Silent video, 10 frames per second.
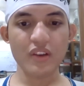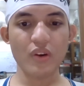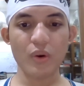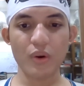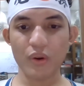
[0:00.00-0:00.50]

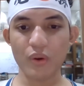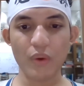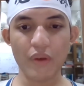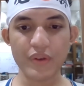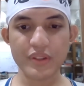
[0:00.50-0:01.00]
or
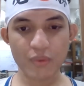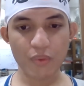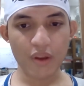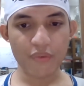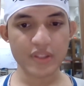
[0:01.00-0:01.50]
whatever
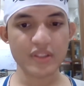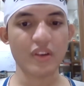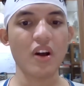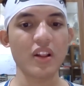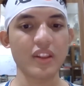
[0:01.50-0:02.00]
it's
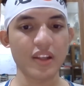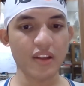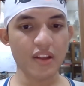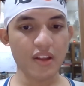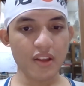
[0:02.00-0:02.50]
called.
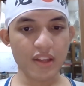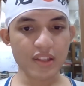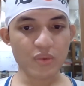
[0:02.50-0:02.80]
Next